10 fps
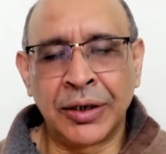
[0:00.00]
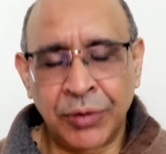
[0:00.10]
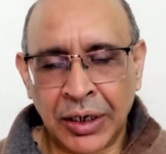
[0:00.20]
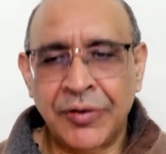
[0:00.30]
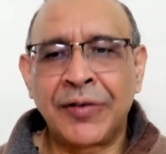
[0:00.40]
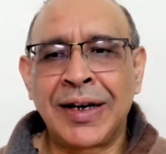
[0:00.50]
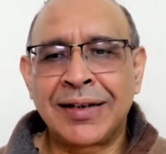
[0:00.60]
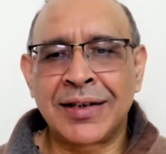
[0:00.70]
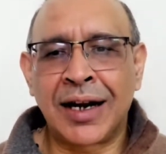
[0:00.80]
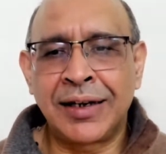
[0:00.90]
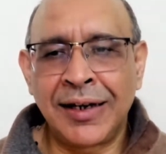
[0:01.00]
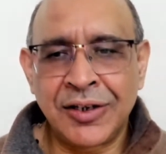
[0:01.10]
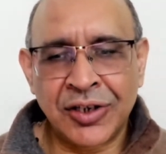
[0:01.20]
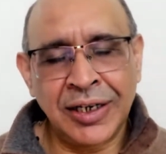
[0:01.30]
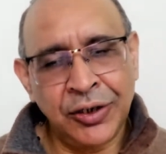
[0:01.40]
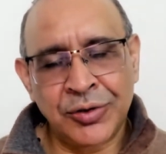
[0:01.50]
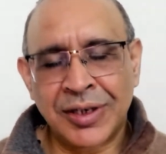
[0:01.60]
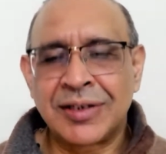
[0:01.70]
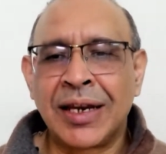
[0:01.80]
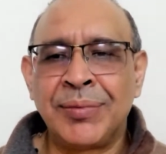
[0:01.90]
Whatever we had started initially, you
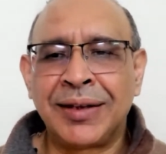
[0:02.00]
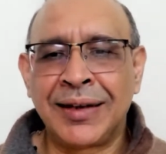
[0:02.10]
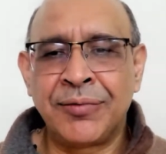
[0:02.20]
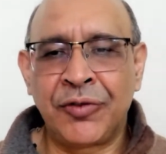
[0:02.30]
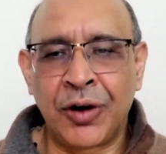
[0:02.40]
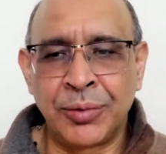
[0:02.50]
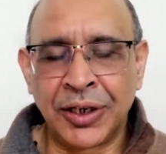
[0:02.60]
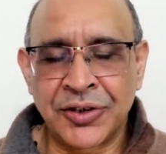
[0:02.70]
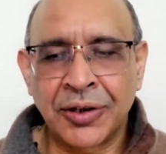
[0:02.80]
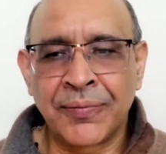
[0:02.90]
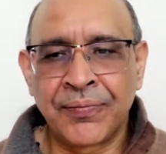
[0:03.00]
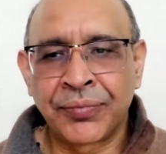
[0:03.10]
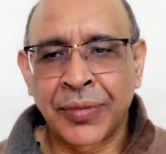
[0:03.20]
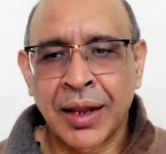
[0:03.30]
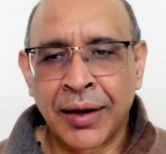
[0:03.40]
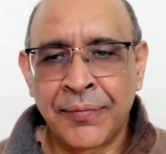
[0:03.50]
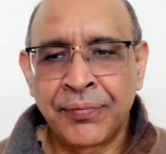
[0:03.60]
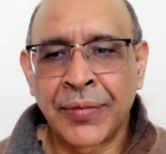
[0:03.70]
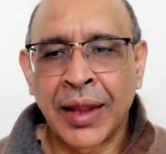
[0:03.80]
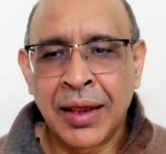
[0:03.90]
just keep the same formulation.
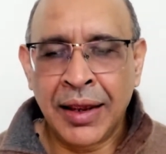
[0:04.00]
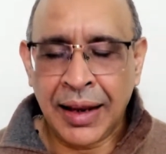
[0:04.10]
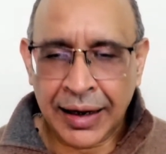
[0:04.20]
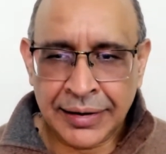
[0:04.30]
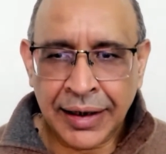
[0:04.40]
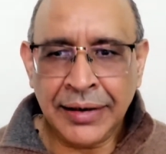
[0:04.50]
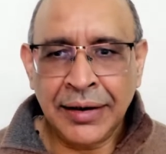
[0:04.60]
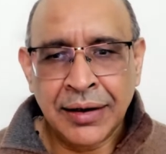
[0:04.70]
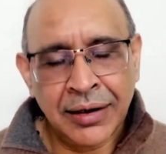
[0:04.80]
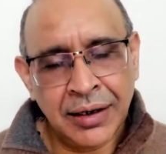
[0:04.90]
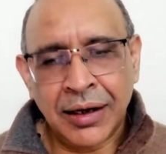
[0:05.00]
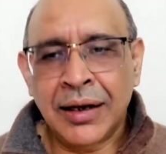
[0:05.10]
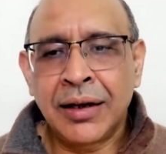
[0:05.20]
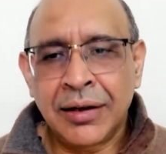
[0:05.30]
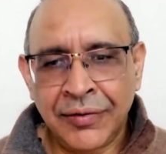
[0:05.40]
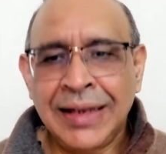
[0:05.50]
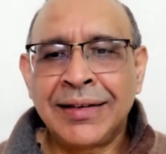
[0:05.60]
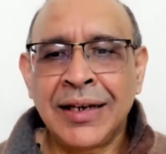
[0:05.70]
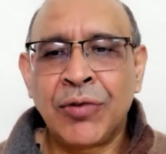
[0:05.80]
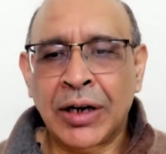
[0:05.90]
And then we'll
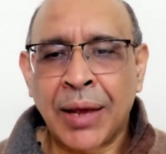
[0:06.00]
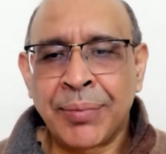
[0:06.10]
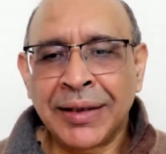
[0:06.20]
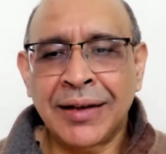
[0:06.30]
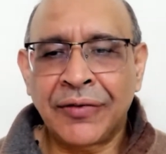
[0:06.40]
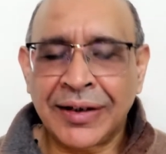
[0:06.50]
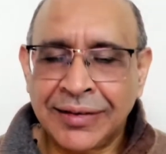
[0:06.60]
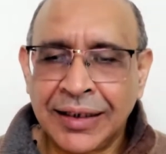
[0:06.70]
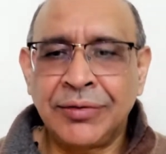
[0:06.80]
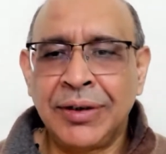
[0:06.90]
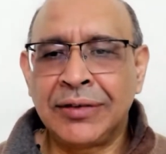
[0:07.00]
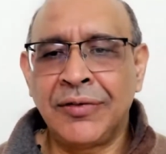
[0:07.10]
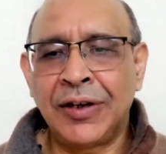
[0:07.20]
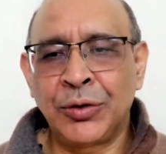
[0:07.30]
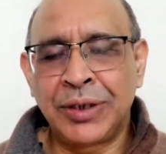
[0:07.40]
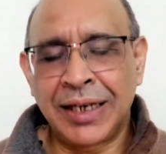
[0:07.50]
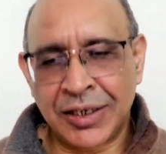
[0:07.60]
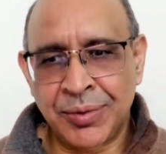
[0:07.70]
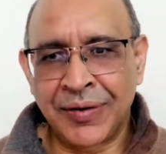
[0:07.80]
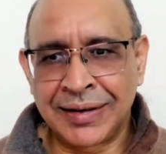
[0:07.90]
see what happens. After 6 weeks, we will do the
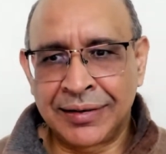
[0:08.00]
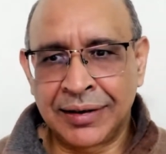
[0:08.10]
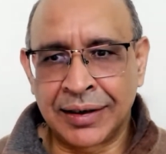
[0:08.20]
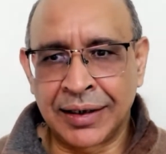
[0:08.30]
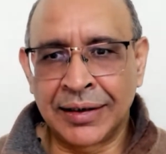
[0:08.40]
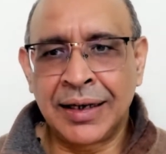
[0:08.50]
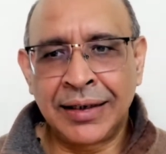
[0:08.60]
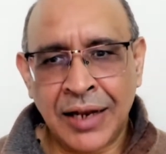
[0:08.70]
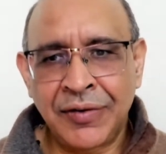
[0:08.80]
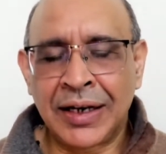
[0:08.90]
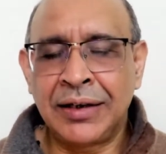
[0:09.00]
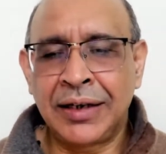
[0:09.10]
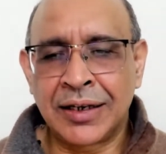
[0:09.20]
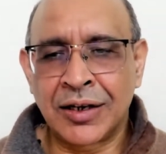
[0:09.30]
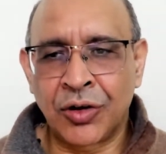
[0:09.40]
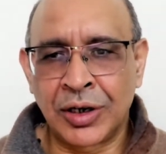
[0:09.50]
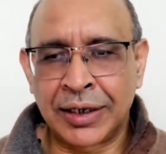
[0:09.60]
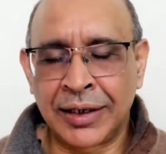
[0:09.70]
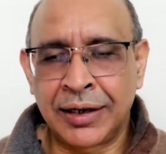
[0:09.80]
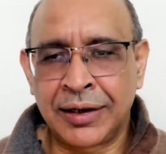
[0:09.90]
HbA1c again, and then we can take a call at
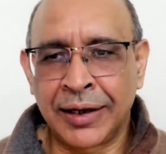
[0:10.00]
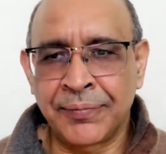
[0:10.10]
that time.